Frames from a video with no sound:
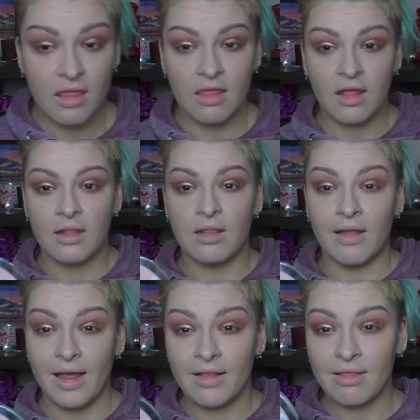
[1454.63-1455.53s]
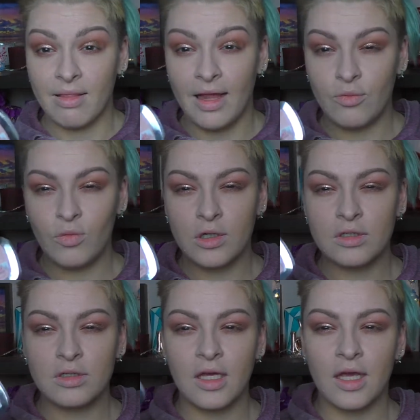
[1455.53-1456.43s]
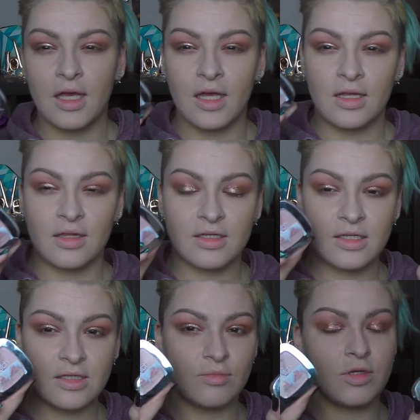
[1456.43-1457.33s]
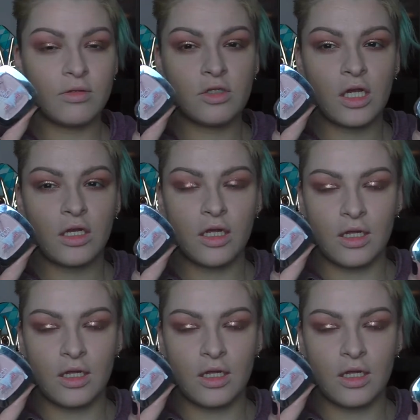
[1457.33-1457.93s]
the light one, and this is the middle shade,